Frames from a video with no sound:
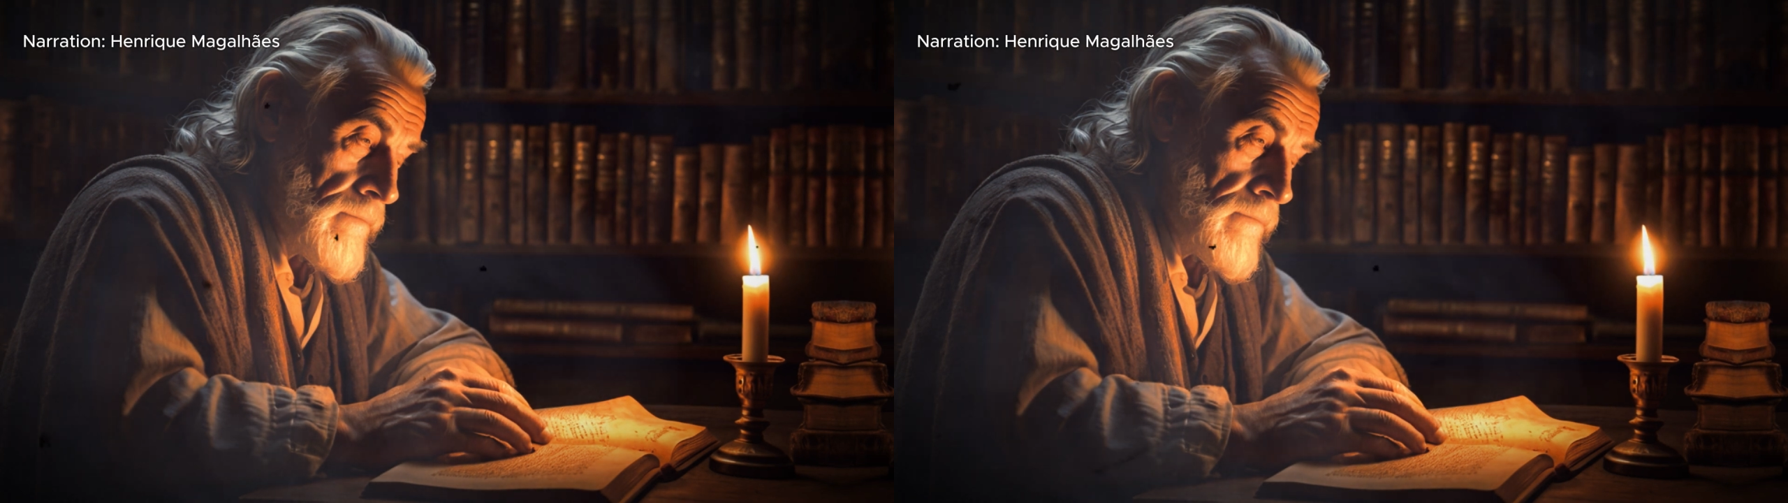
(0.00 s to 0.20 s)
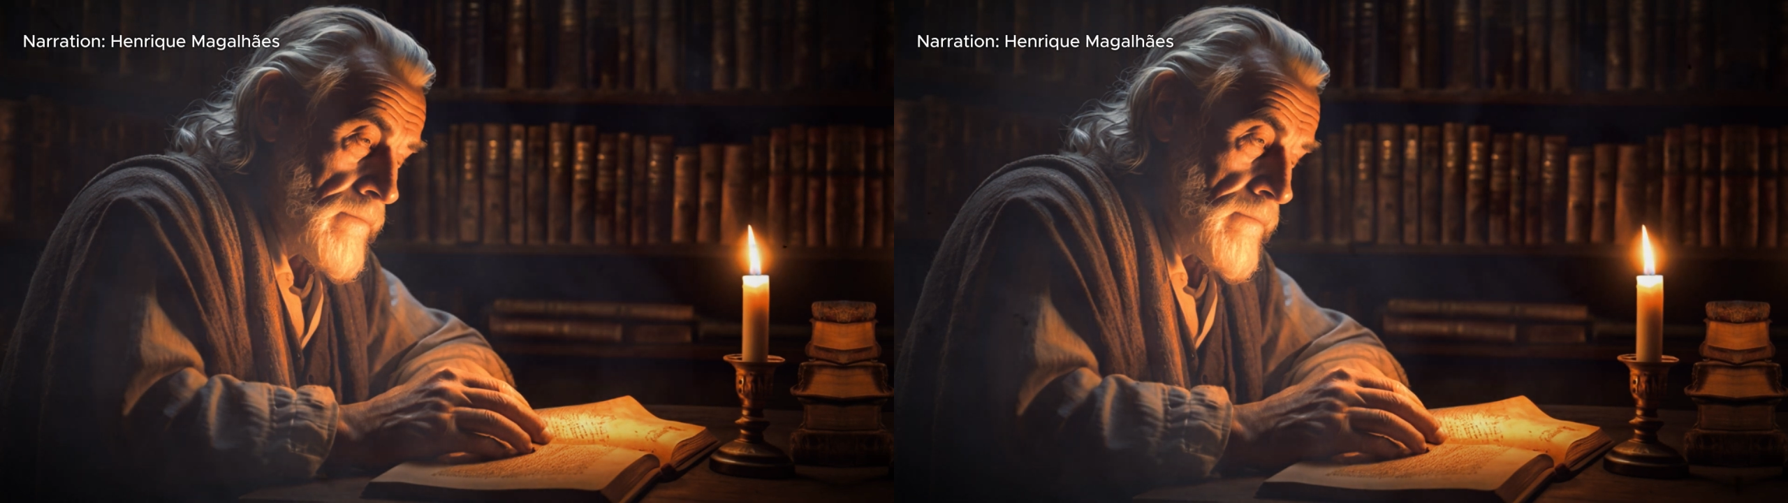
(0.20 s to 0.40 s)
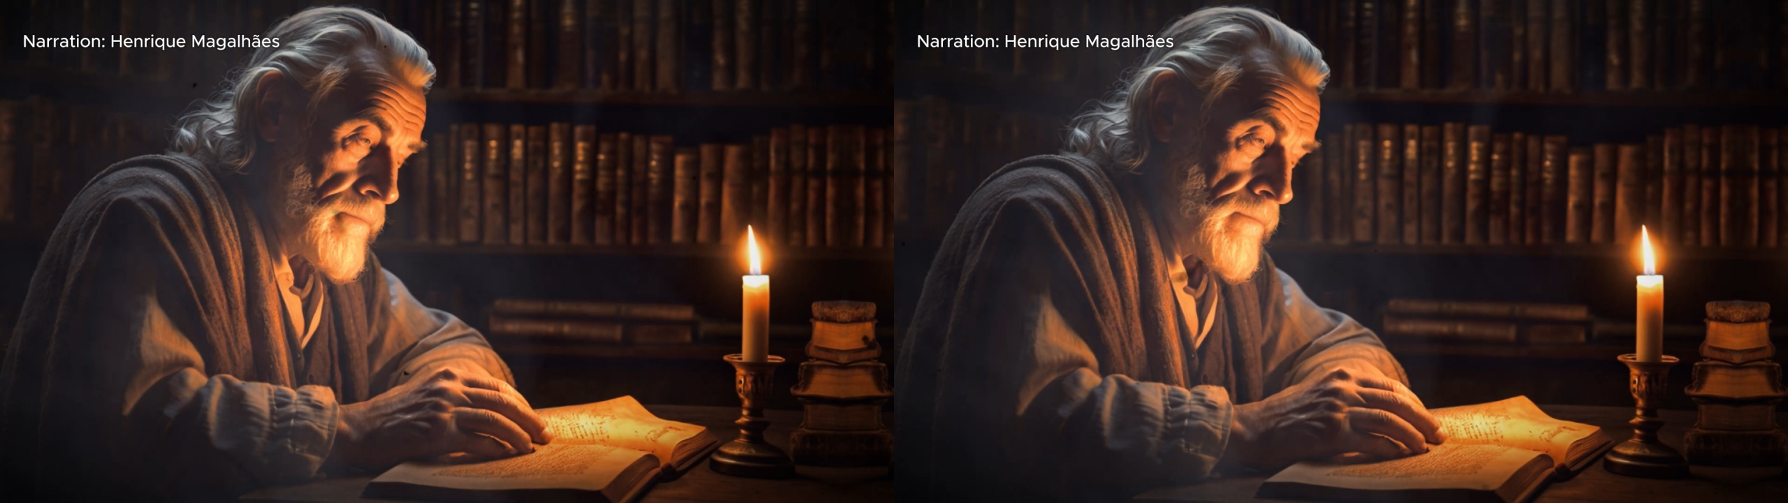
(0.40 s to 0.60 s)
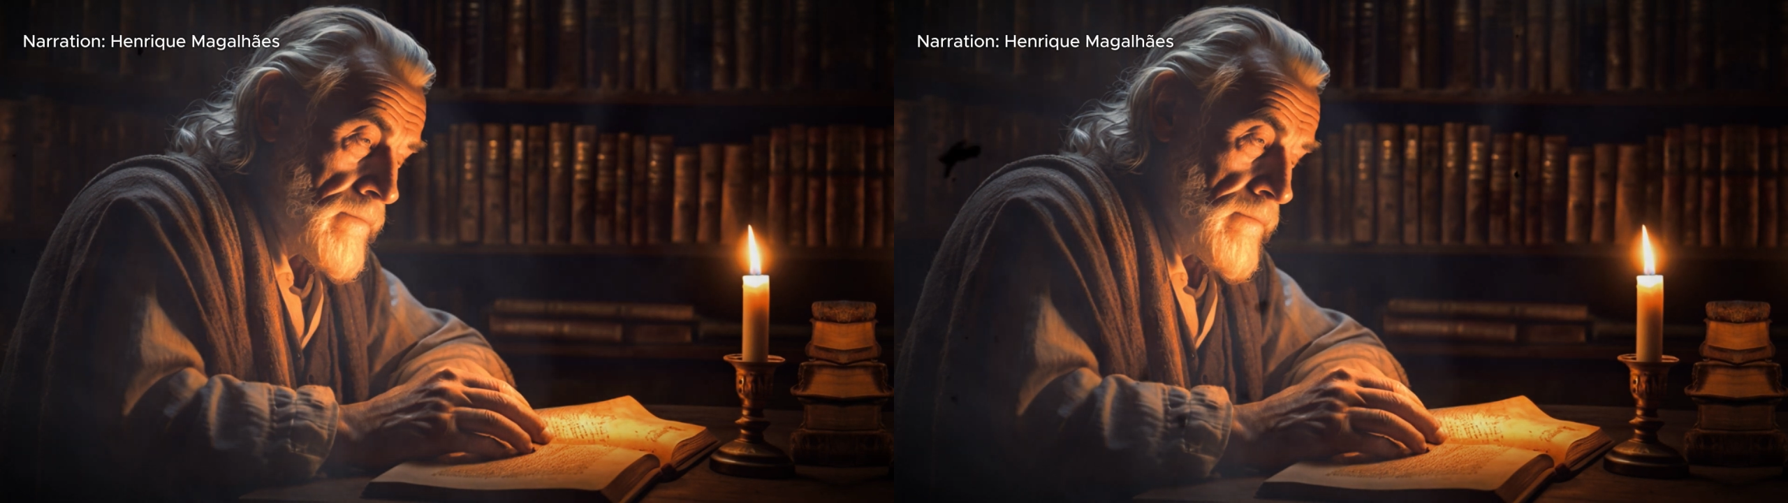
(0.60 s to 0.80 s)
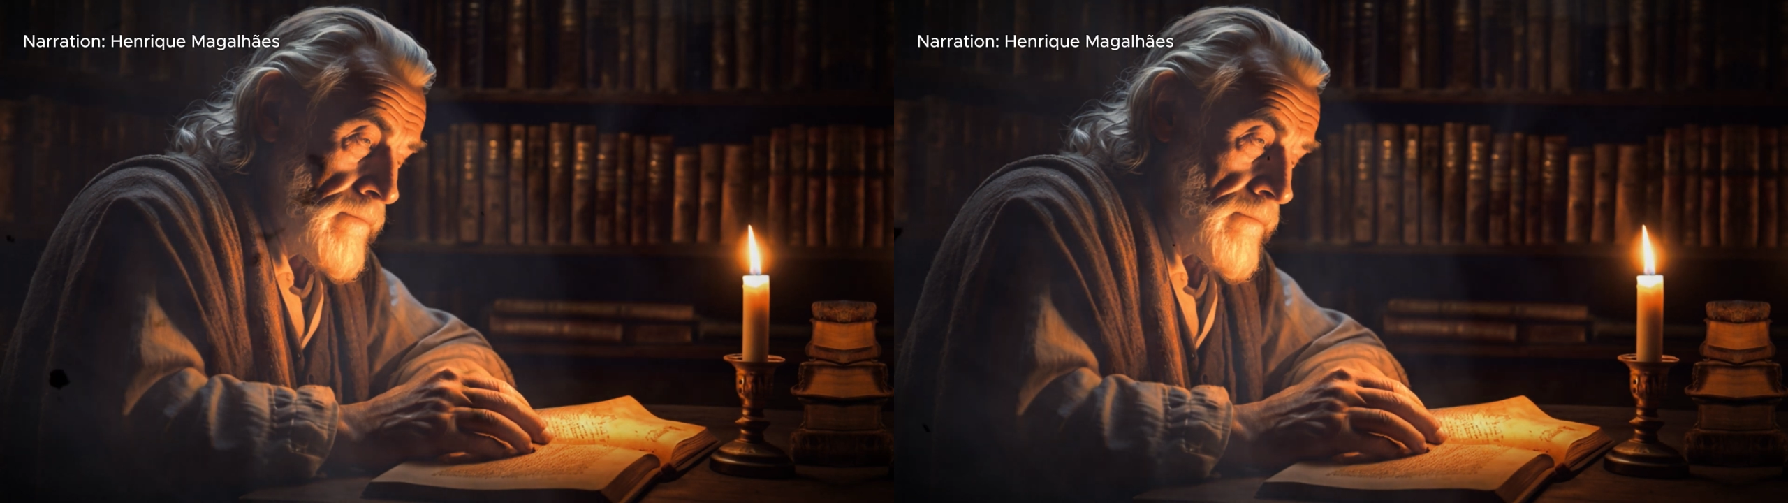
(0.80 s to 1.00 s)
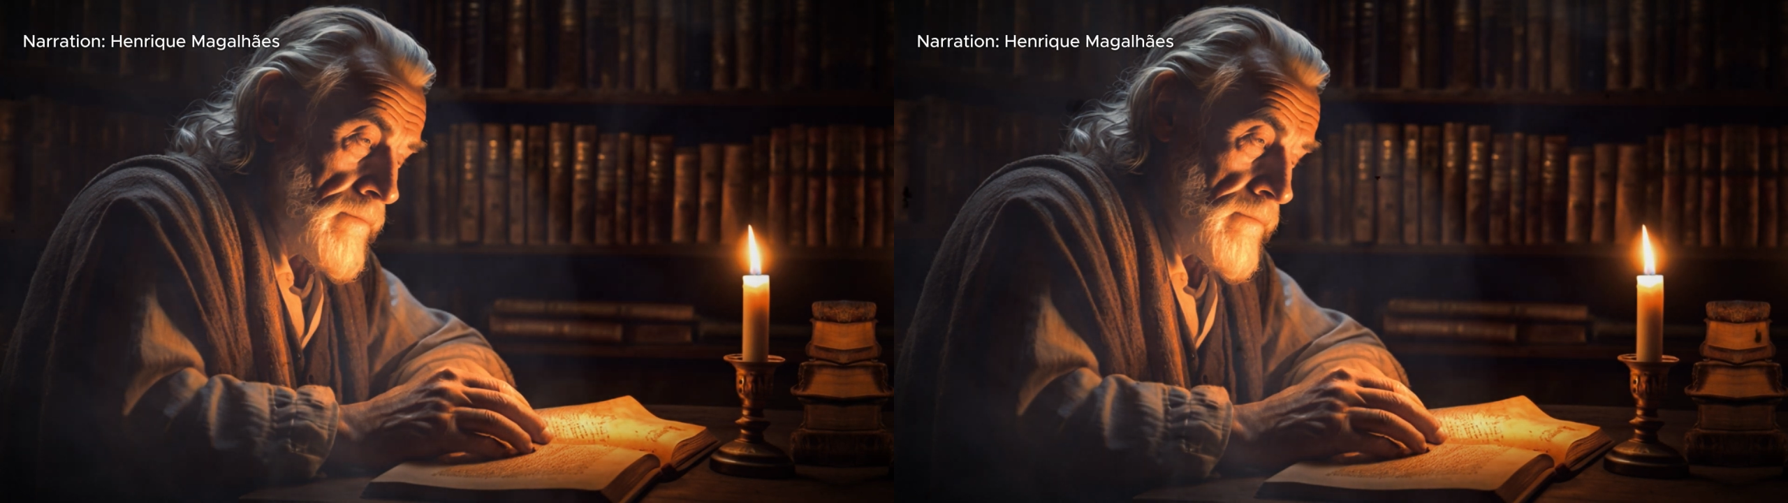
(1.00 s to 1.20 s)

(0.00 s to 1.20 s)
In the modern world,